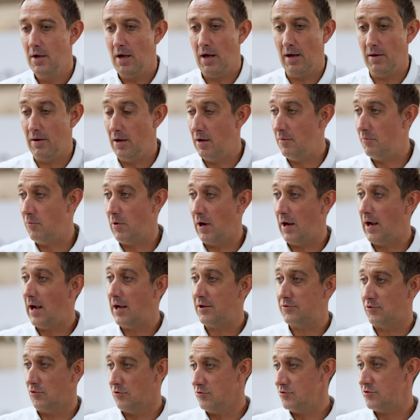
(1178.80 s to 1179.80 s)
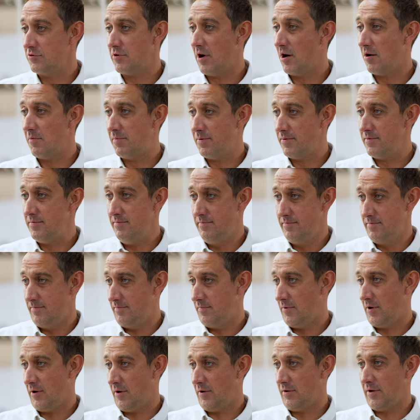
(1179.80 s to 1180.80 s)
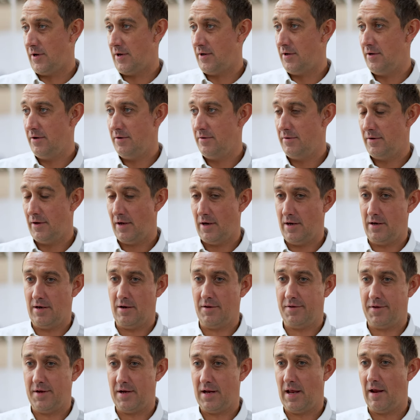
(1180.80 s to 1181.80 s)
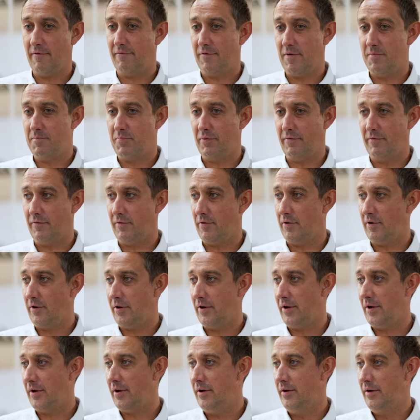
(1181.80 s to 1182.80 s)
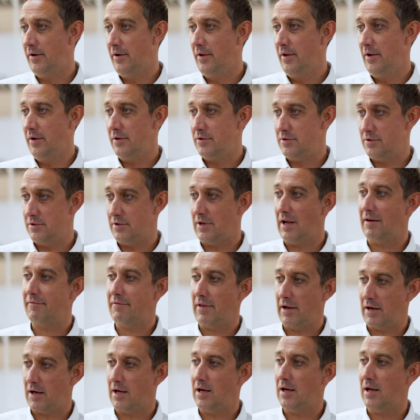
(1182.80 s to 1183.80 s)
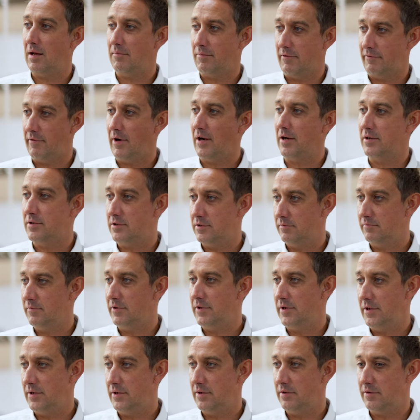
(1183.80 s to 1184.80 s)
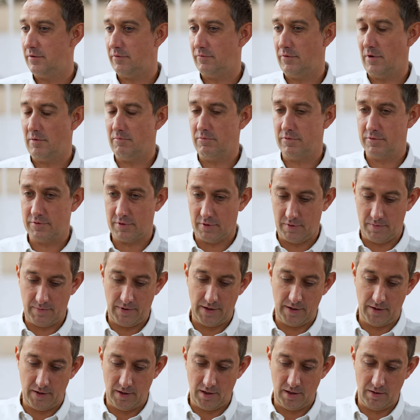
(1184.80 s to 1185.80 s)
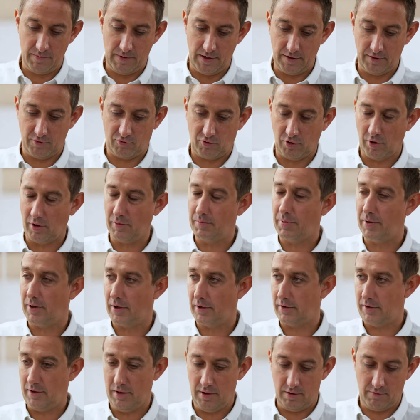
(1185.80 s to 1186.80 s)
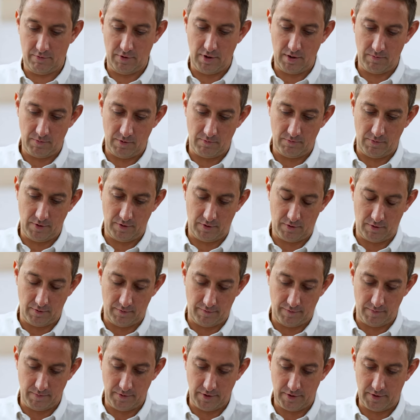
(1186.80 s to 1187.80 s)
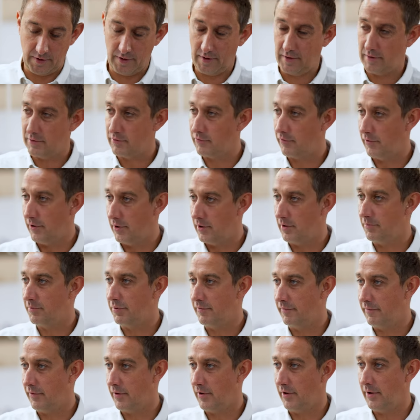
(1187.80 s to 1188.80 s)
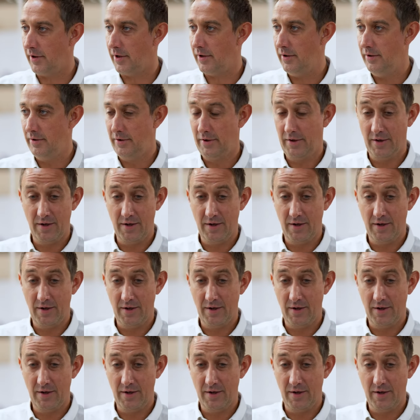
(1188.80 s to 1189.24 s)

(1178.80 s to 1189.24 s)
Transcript: And our doors are open, aren't they? Yeah. And I think every provider should have that collaboration with industry. We was on about earlier about the tri-party agreement with government, industry and a provider.